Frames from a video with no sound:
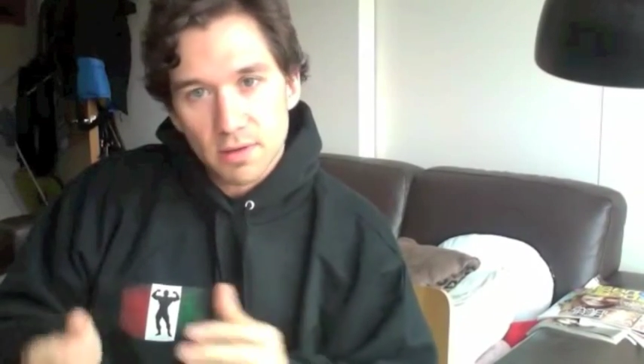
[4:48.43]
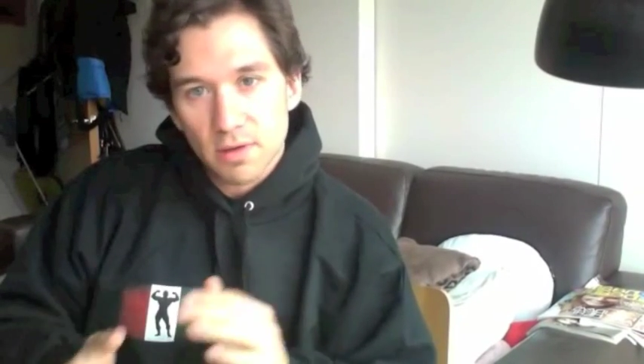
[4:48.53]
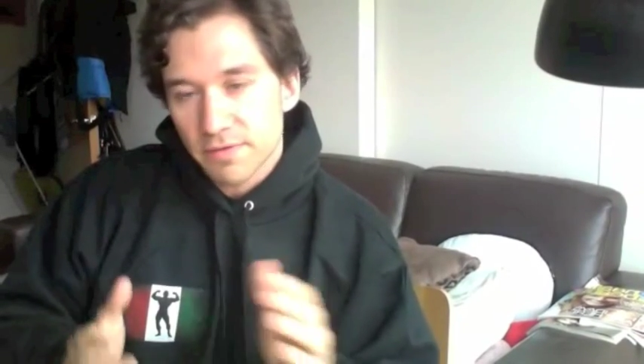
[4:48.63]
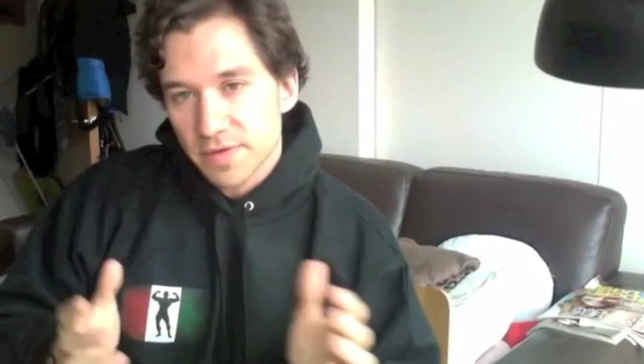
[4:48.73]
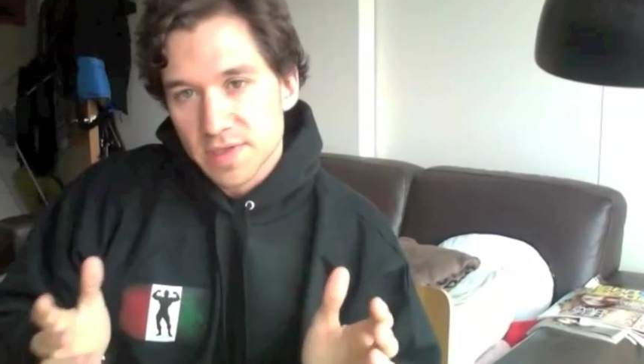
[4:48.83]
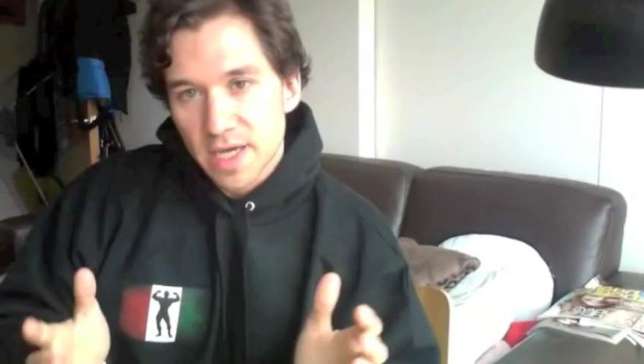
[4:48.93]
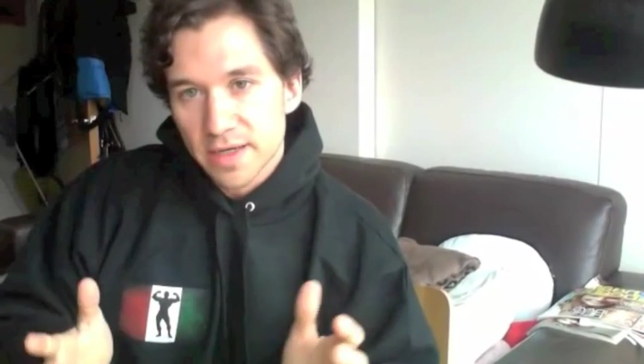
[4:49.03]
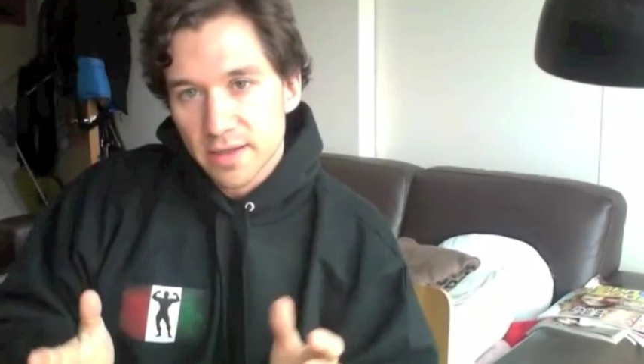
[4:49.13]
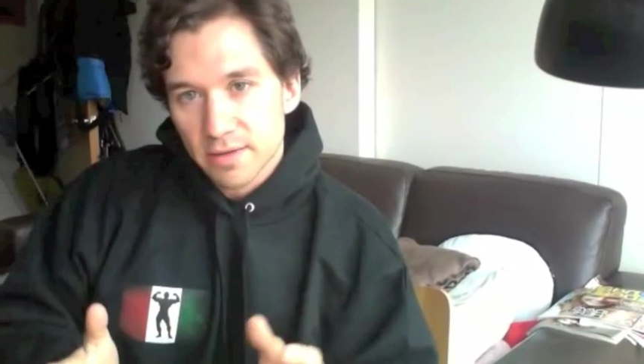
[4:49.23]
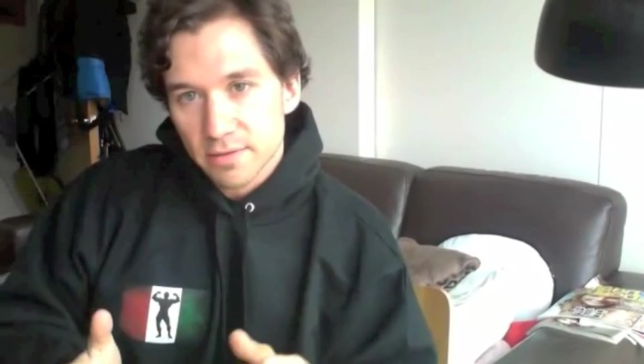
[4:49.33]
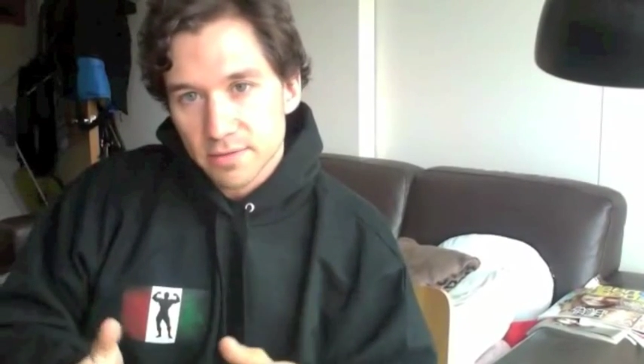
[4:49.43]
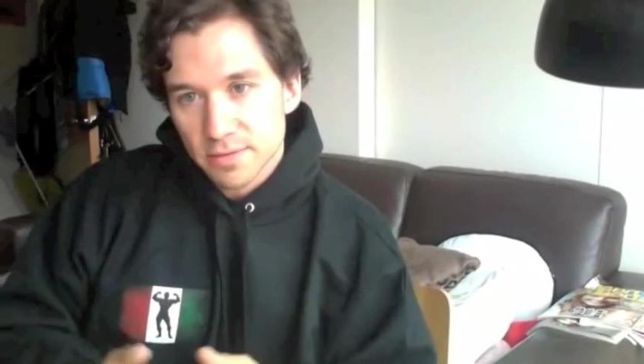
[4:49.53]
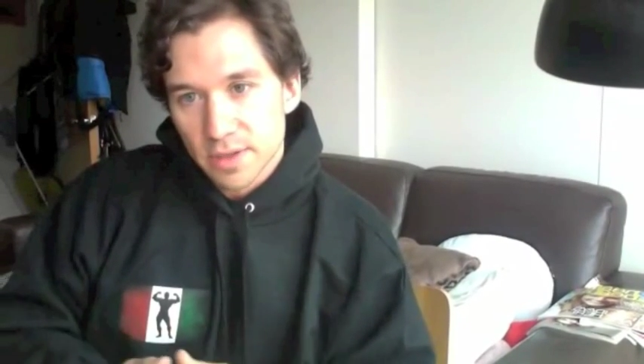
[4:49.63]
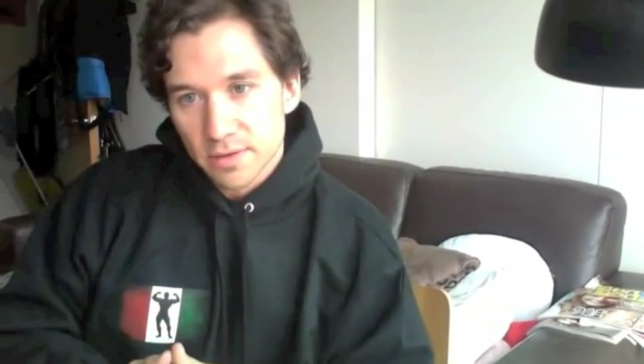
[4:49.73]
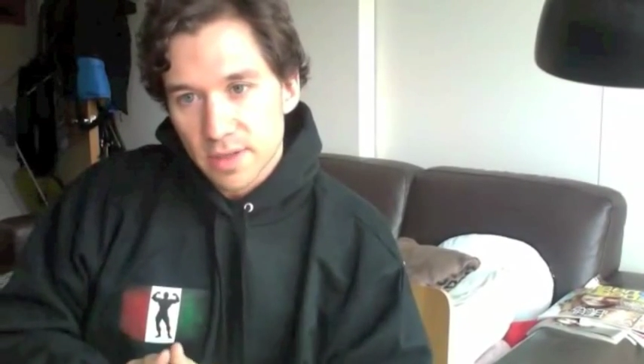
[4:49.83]
all of a sudden,
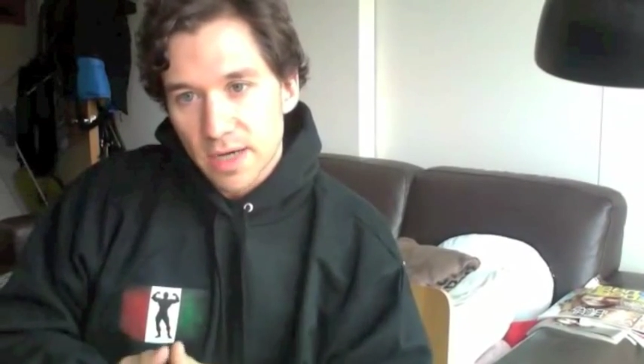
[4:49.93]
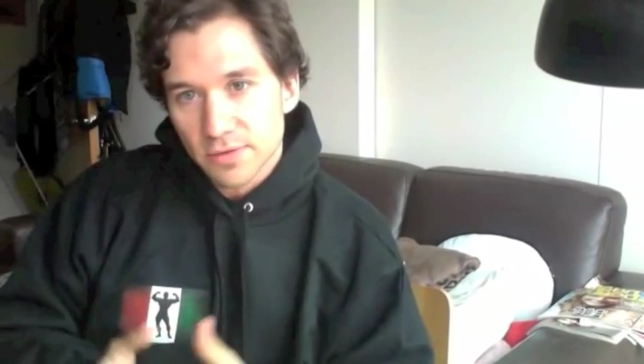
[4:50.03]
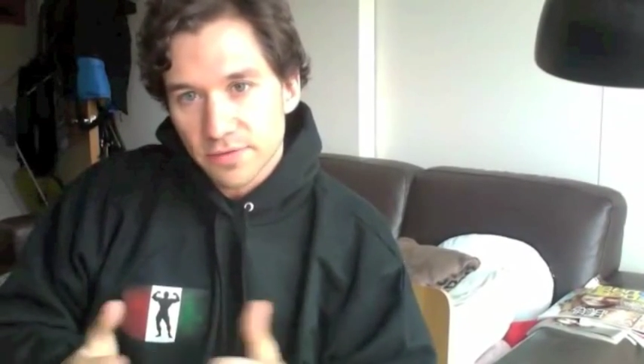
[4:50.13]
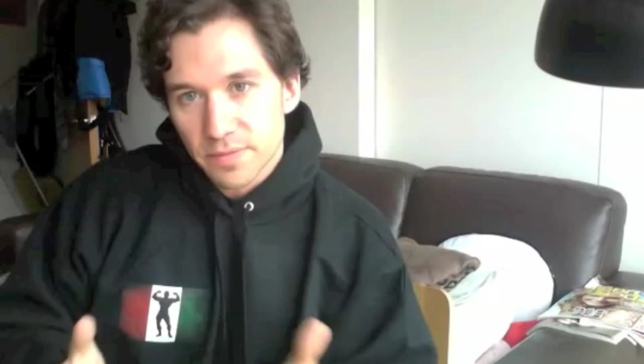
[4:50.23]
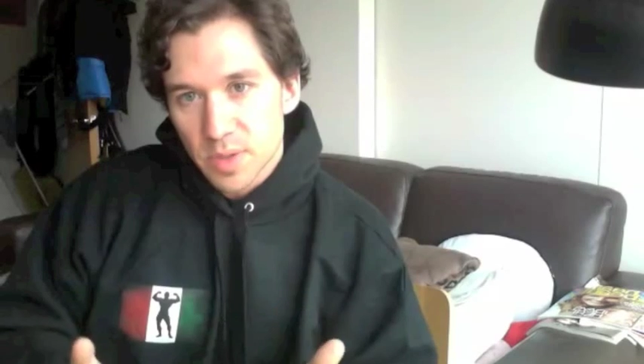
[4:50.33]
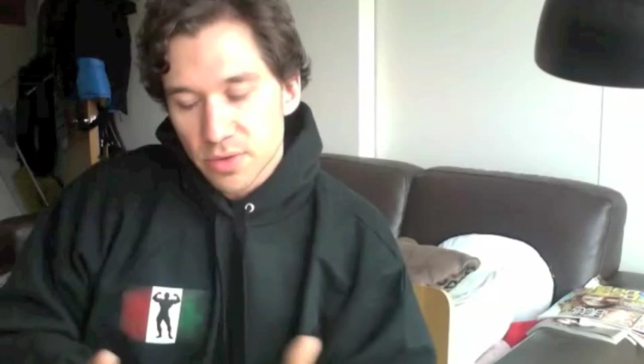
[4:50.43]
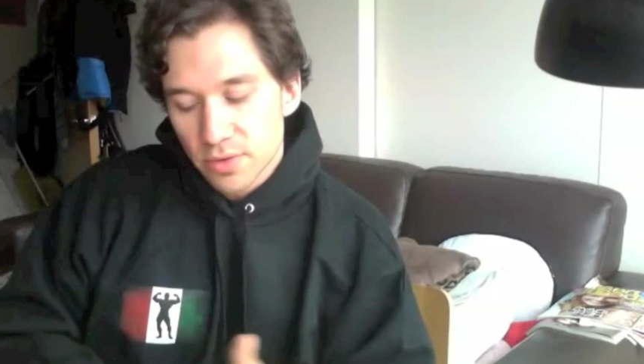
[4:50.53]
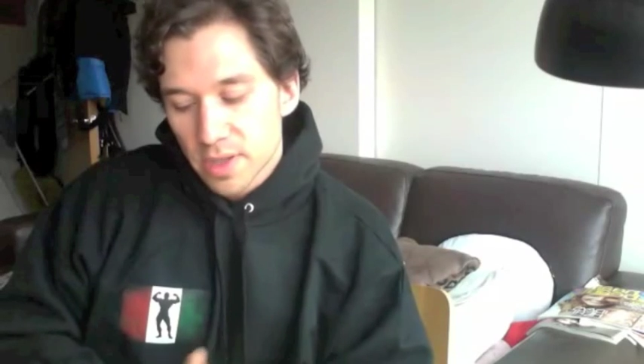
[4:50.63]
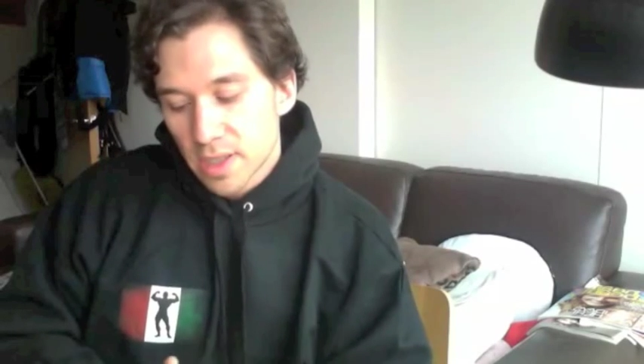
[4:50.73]
out of the blue.